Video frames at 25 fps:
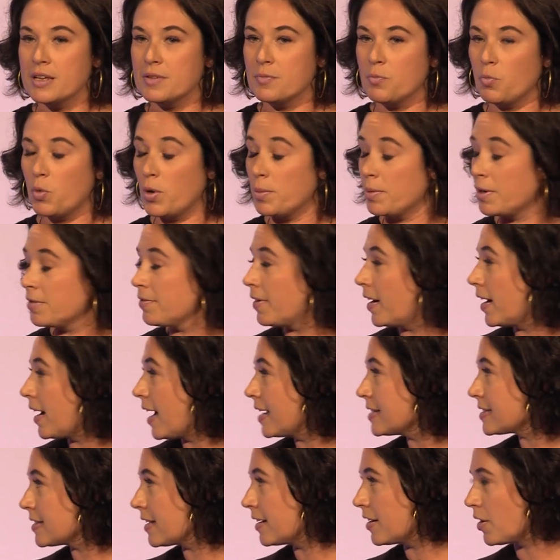Women are very
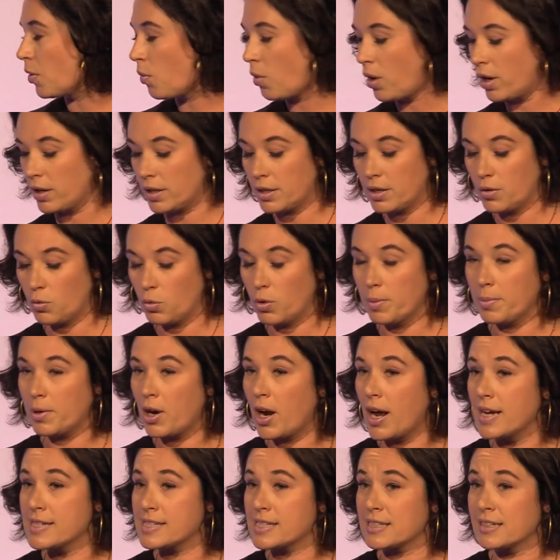isolated at work. Women are
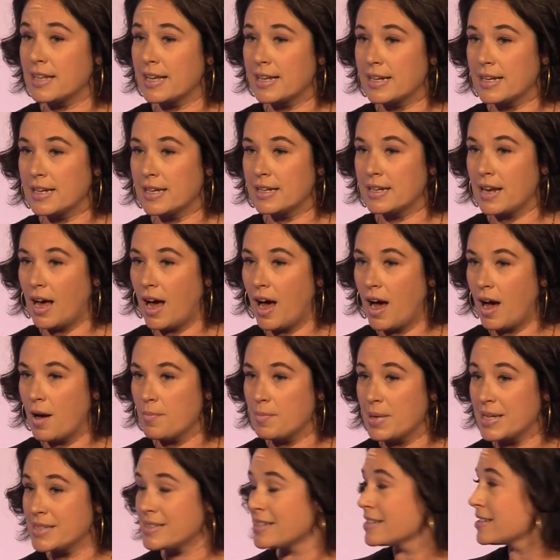isolated
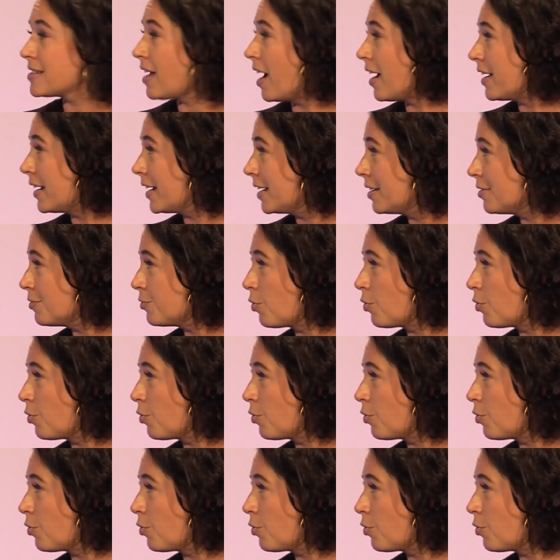in society.